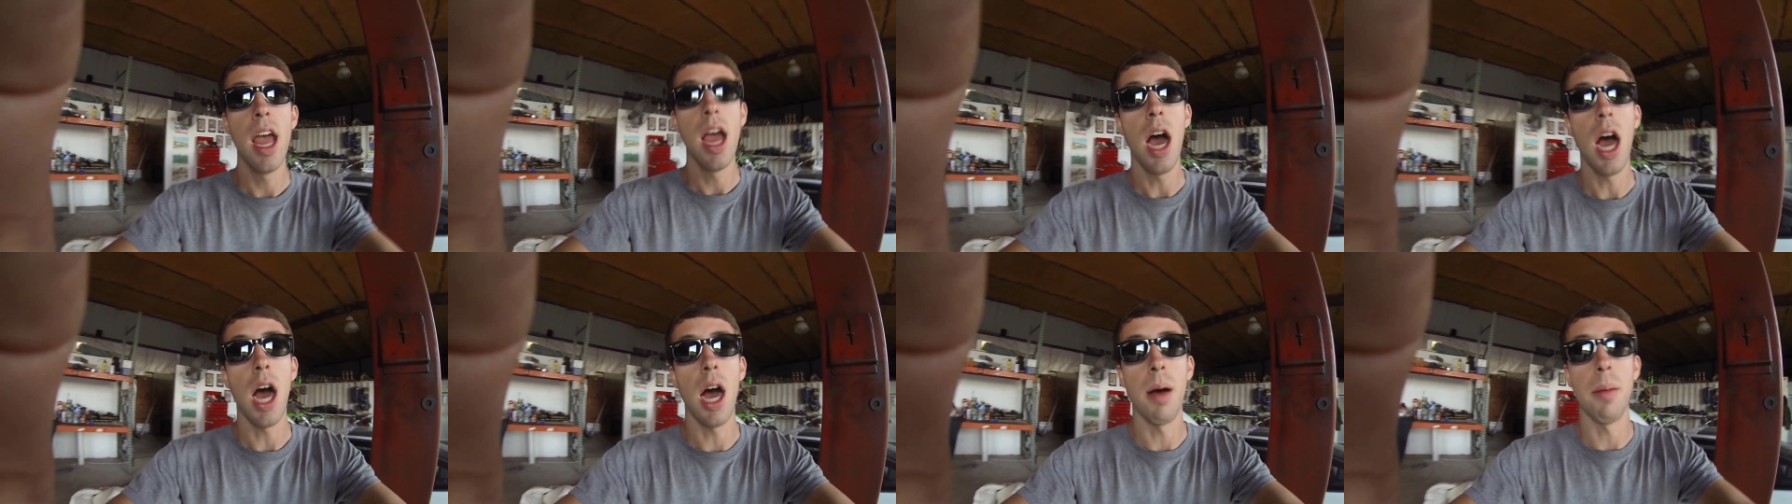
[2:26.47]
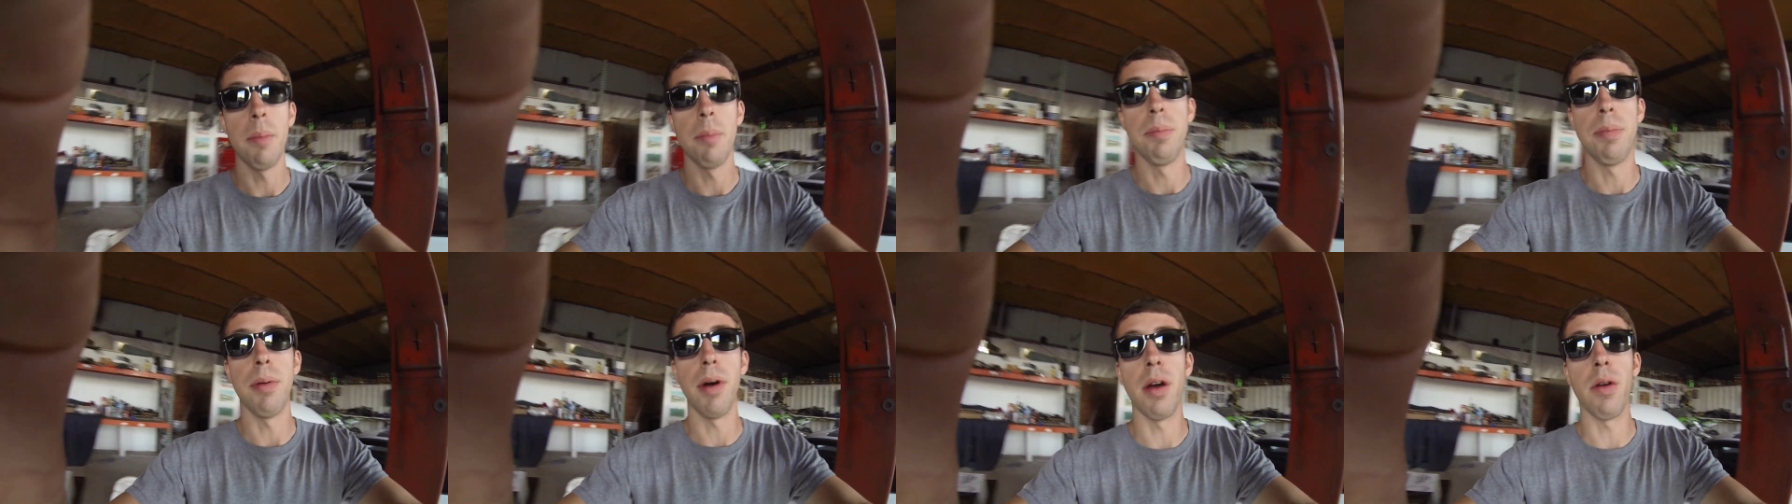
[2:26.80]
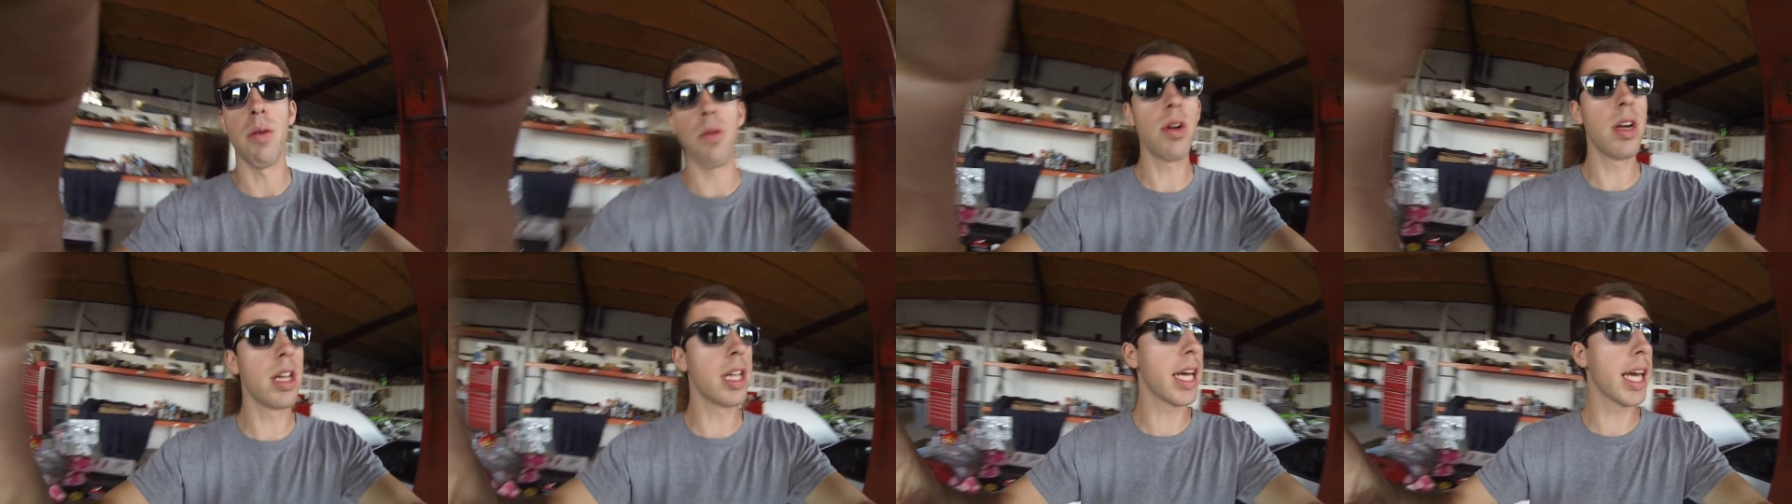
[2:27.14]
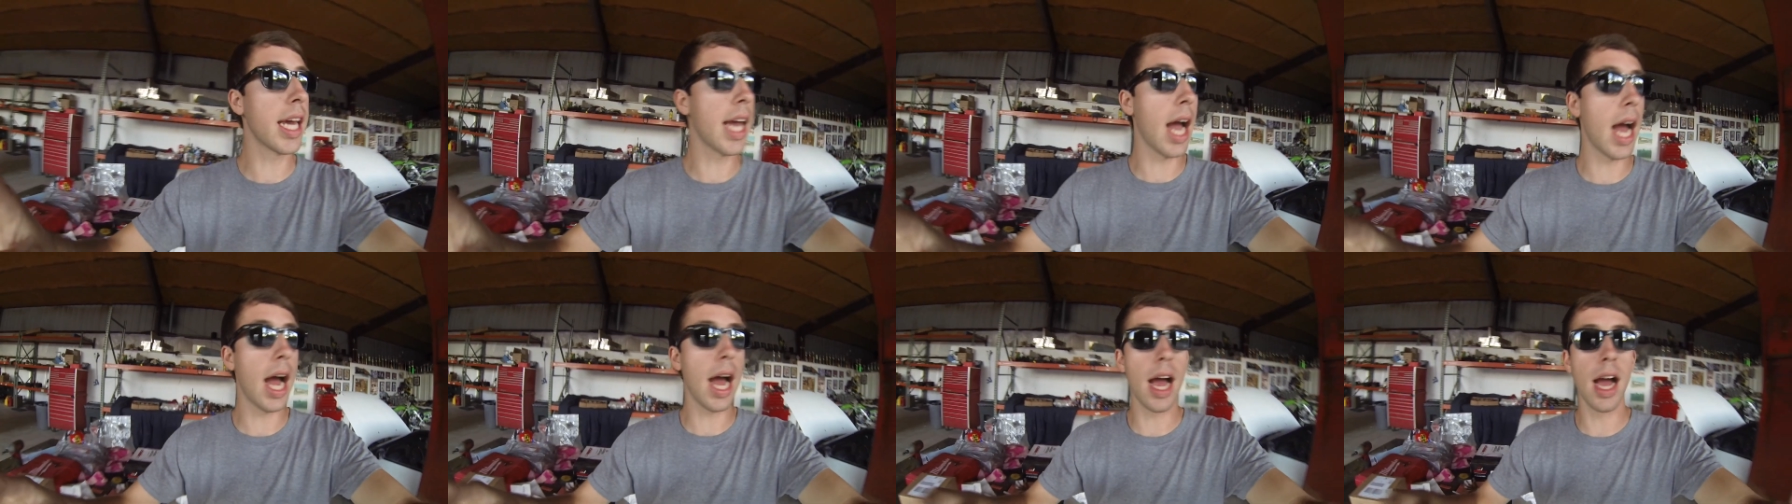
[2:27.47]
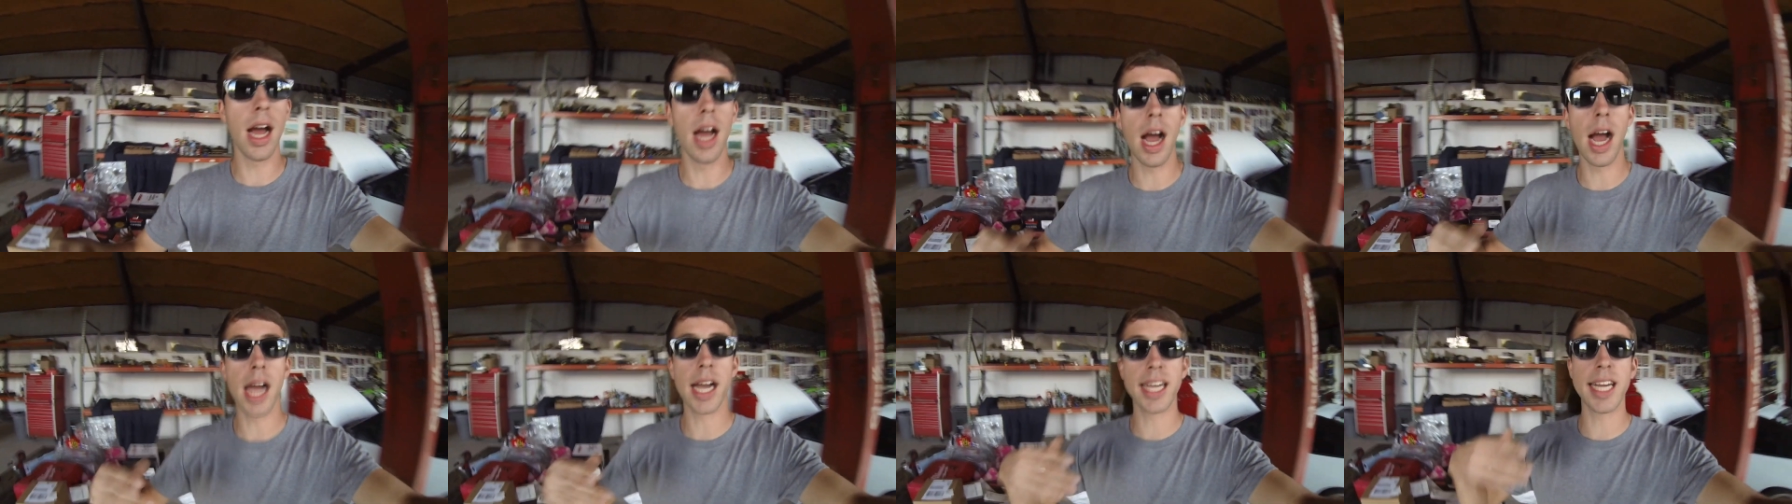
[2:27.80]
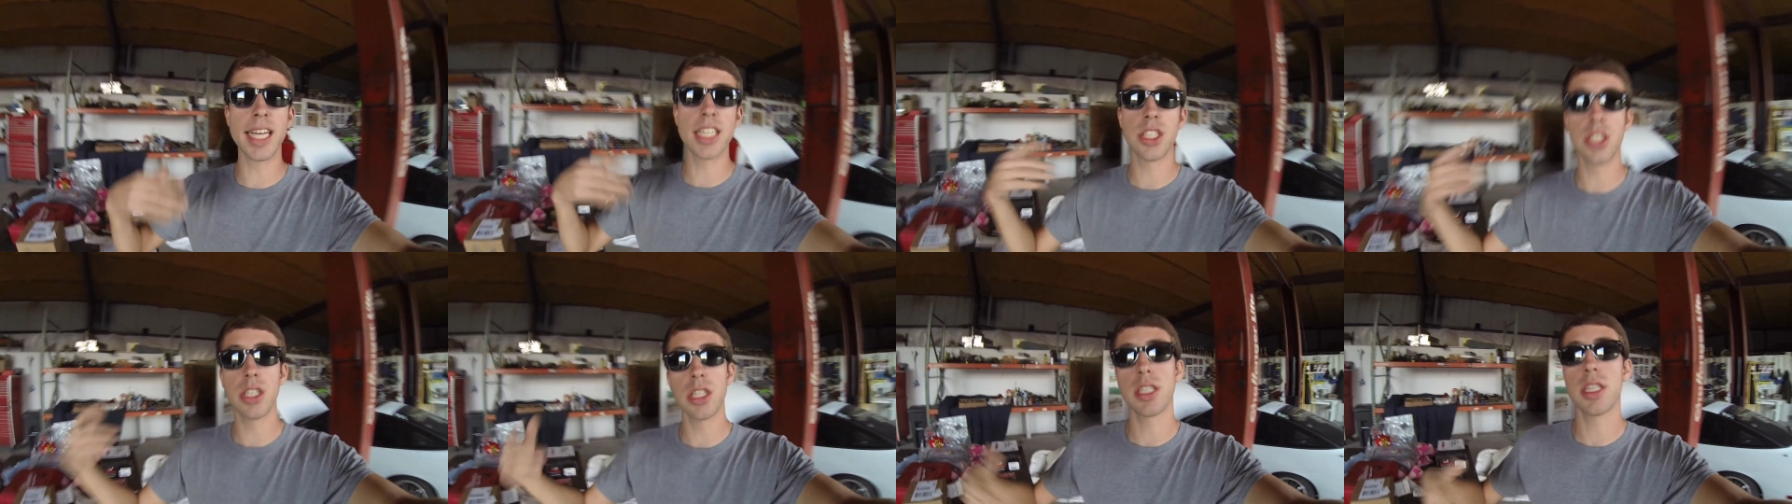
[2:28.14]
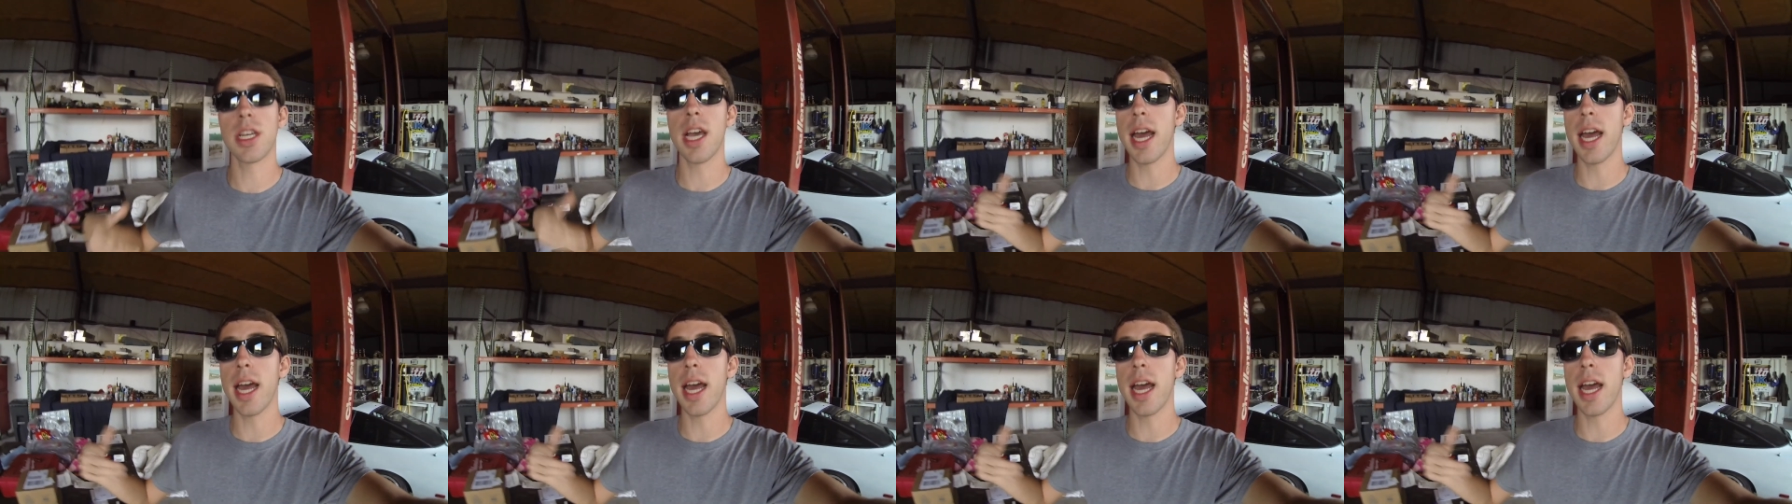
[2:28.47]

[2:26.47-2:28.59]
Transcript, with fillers: um, but really, I, I guess just